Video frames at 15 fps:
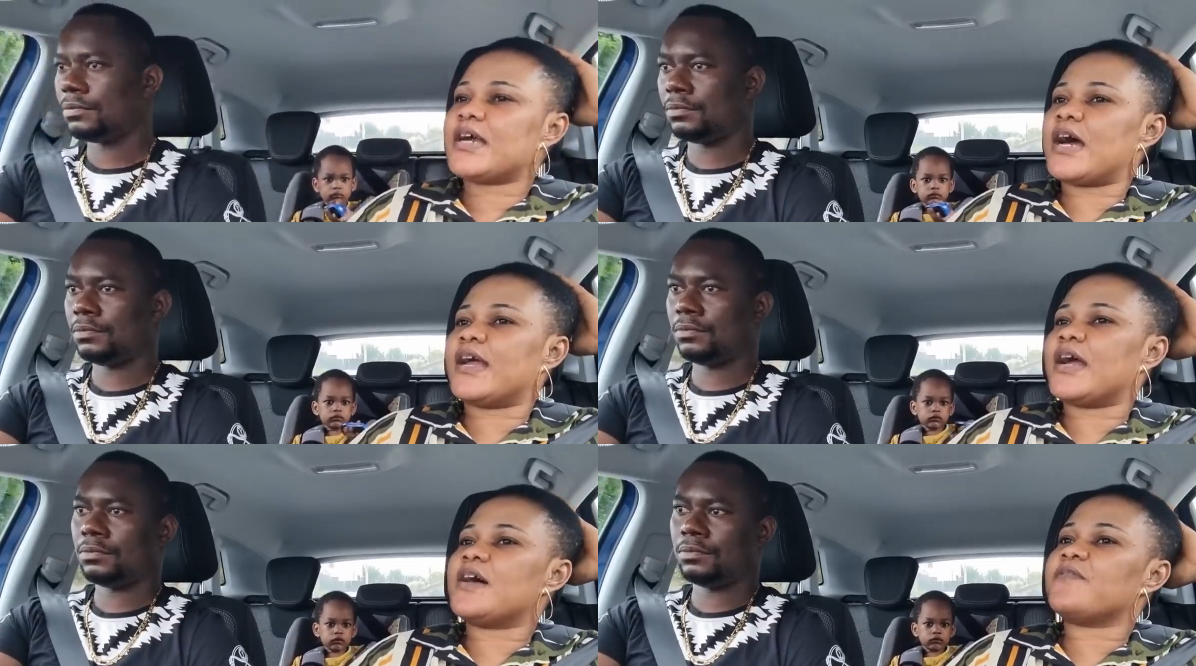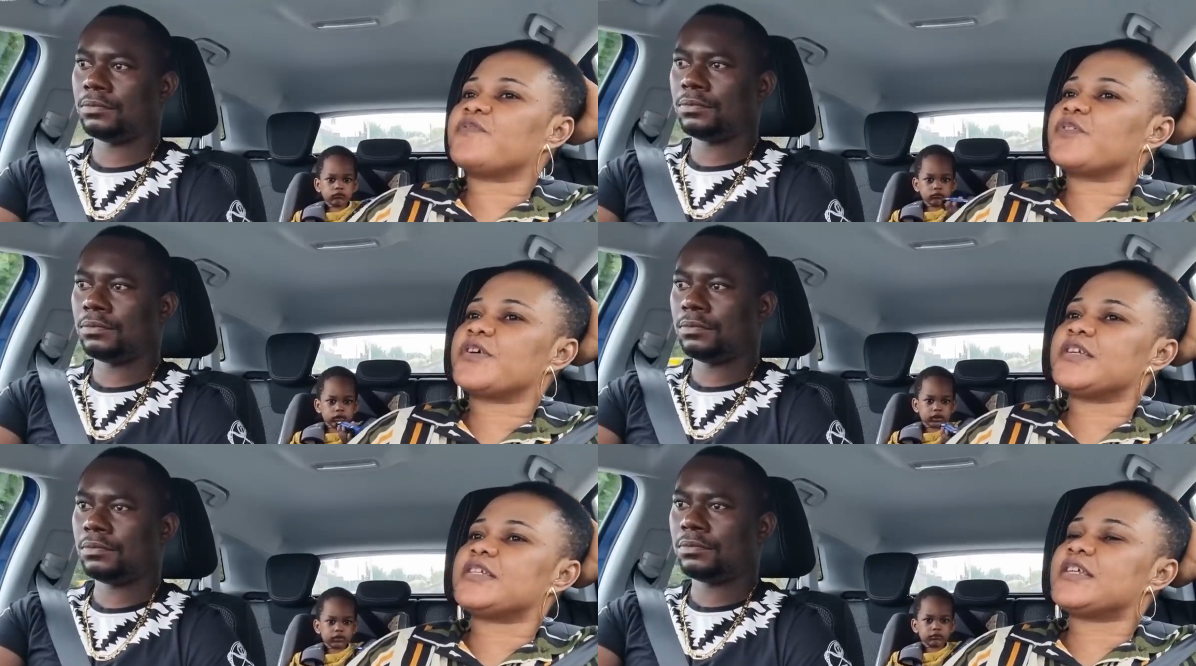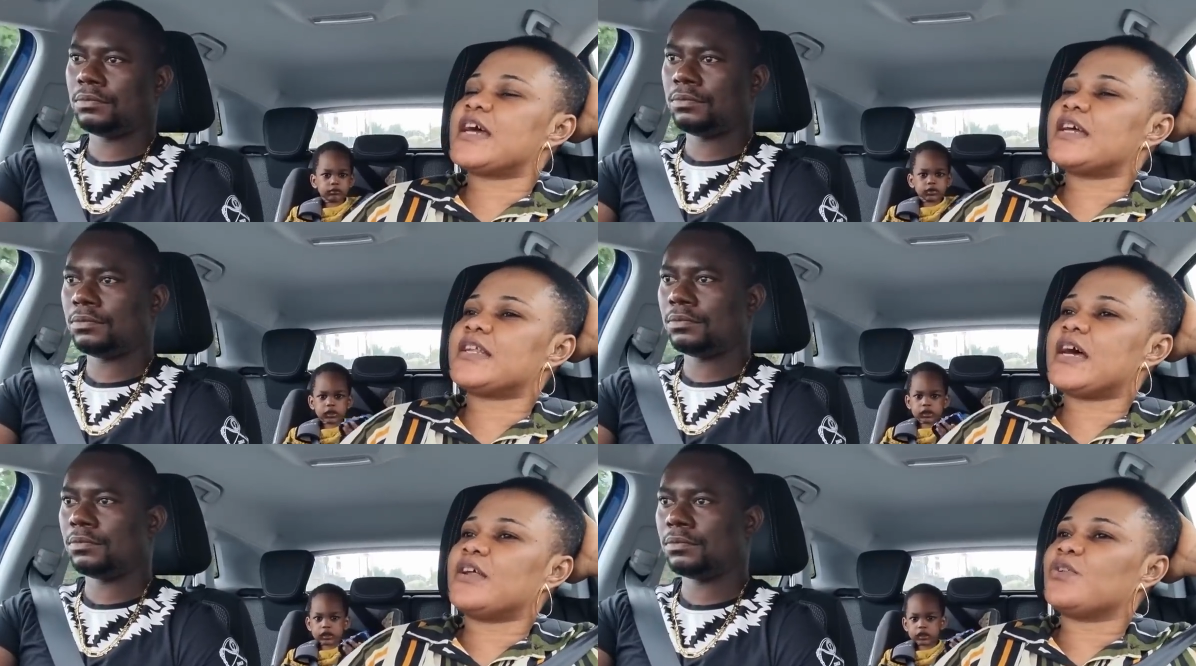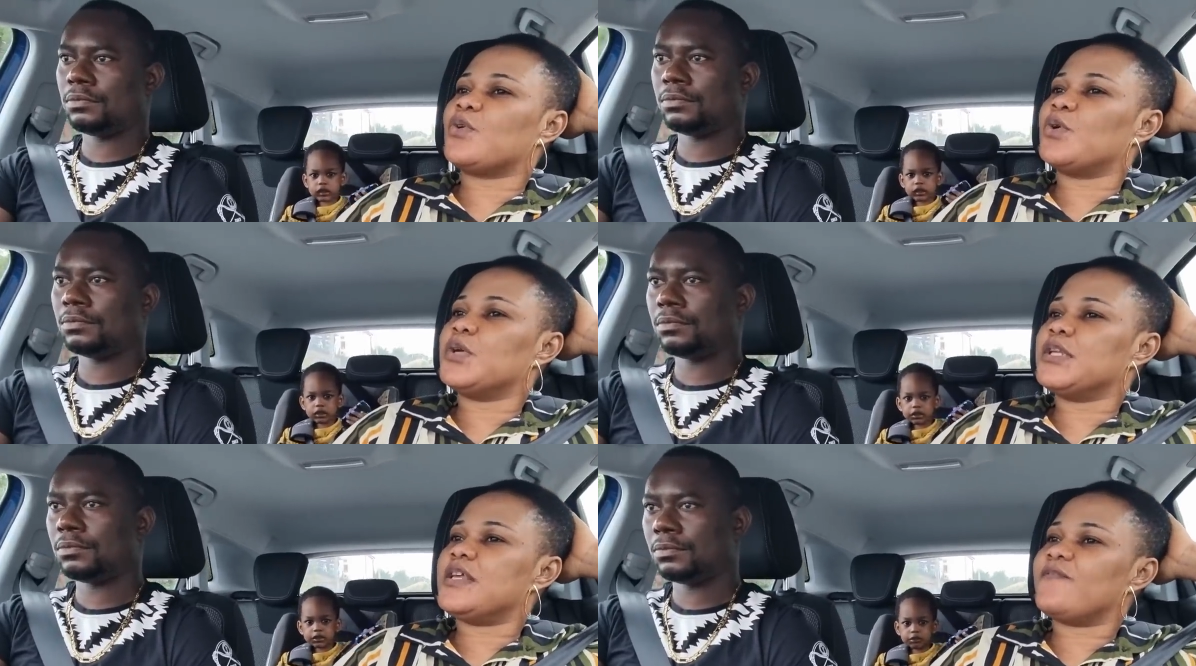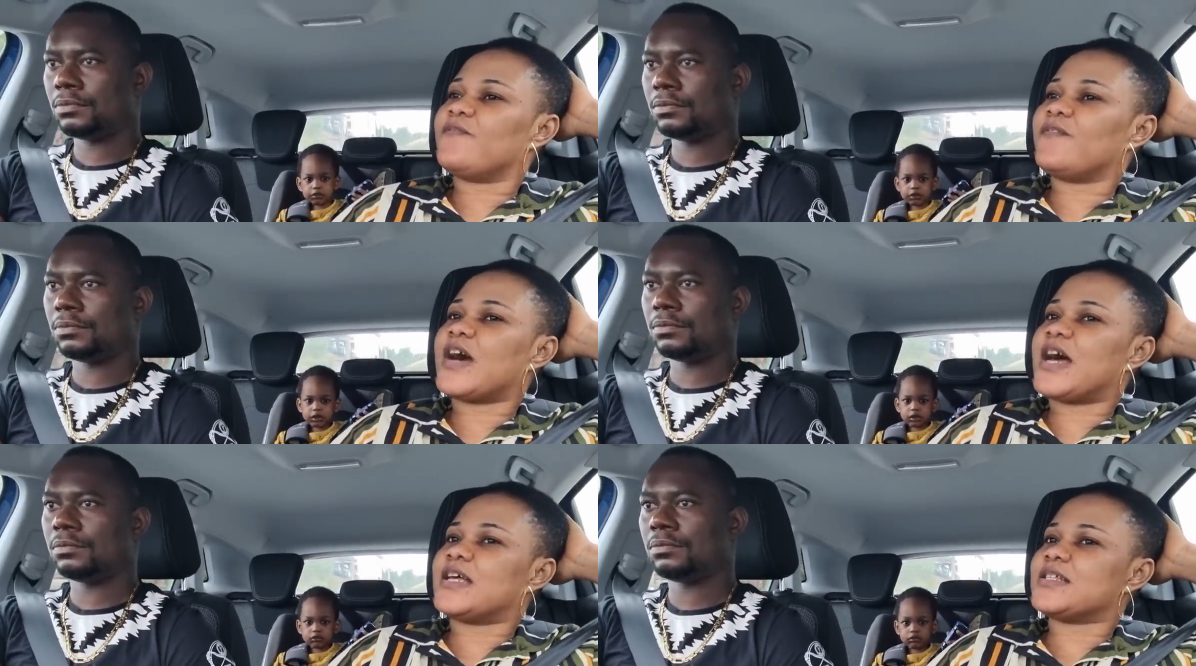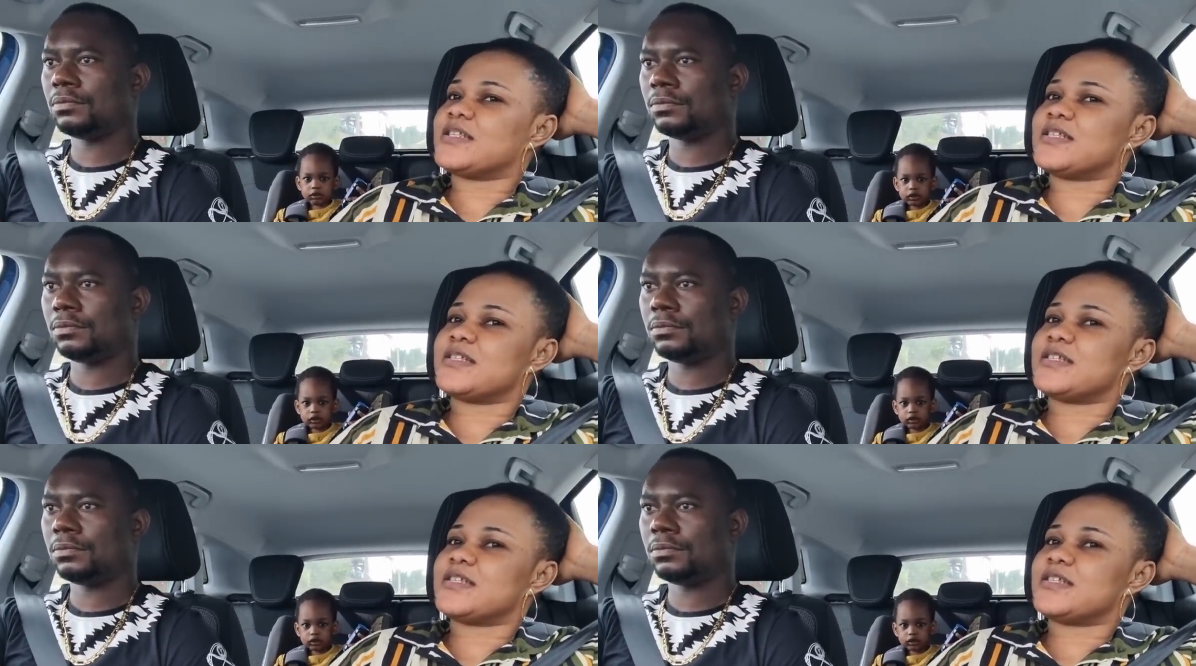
Speaker 1: have created an OnlyFans